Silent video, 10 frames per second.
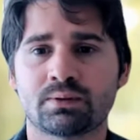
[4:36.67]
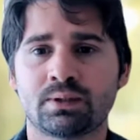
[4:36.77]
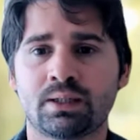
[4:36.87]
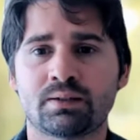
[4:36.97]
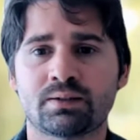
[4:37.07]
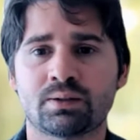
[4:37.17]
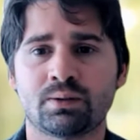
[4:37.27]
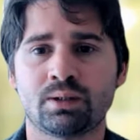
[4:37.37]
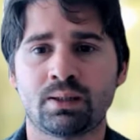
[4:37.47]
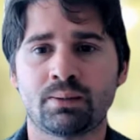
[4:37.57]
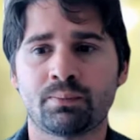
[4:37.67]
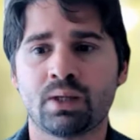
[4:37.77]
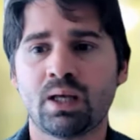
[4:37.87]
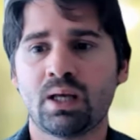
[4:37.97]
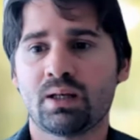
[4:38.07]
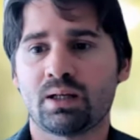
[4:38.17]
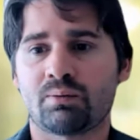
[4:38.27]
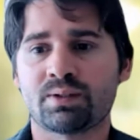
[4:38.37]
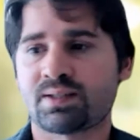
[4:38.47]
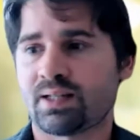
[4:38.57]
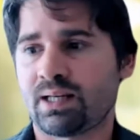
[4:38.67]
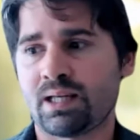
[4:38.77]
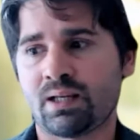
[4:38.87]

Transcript: Yeah, so I would say